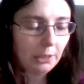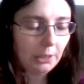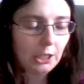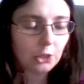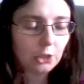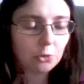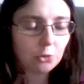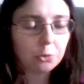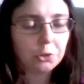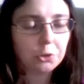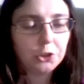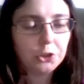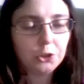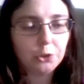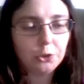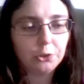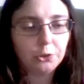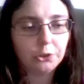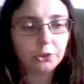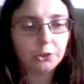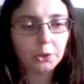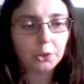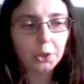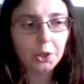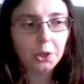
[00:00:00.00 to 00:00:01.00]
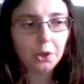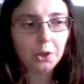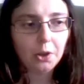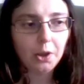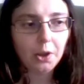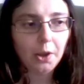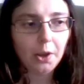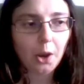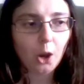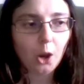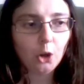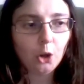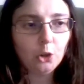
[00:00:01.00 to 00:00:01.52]
introduced
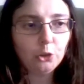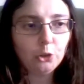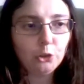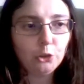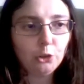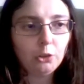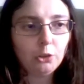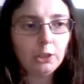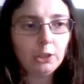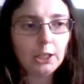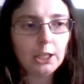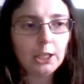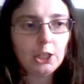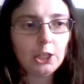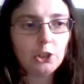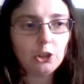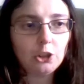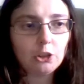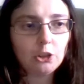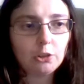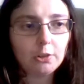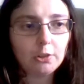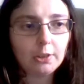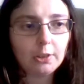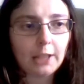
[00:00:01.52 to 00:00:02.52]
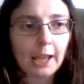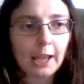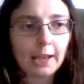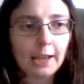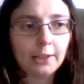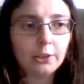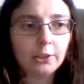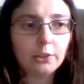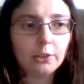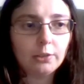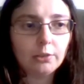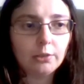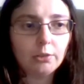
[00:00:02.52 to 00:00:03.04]
to teach
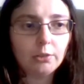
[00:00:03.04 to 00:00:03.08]
that